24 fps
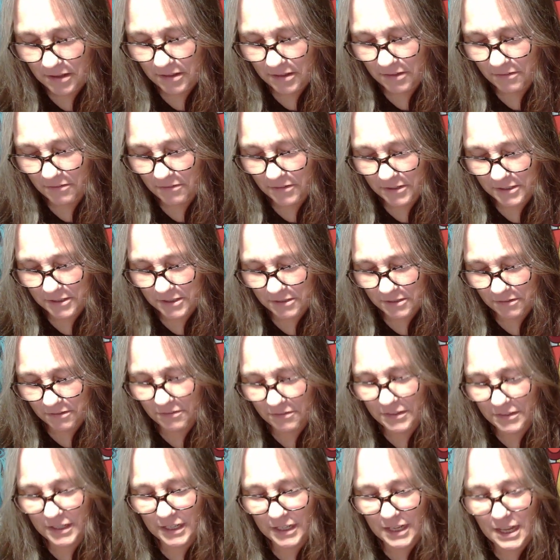The first one
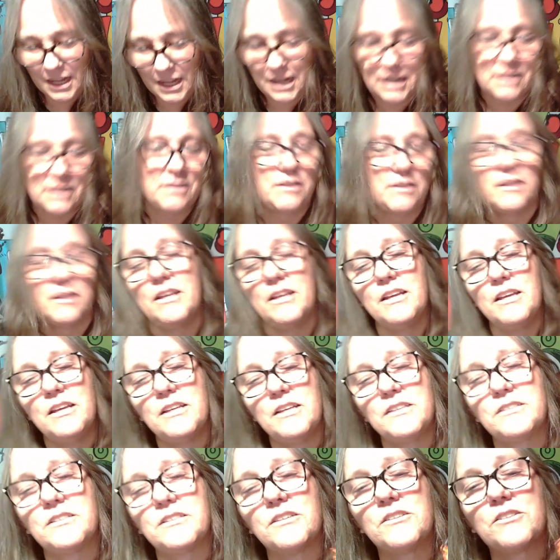we got
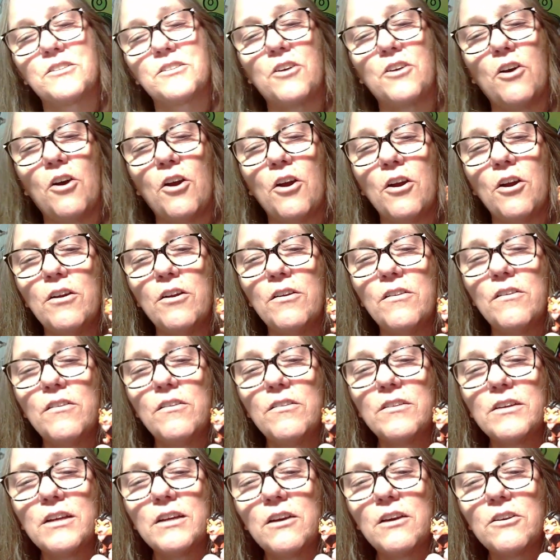is Scar.
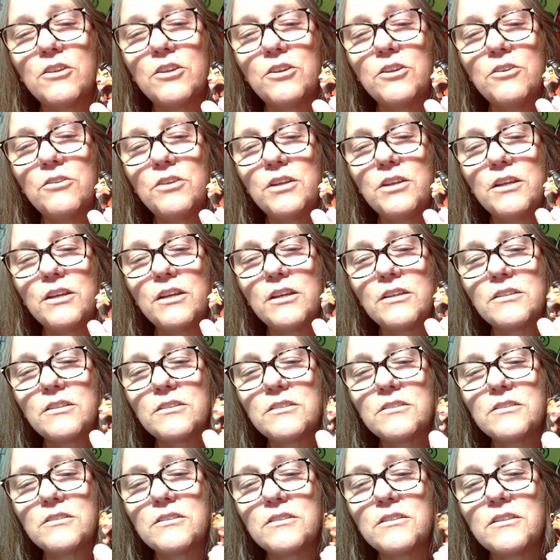Look how cute he is.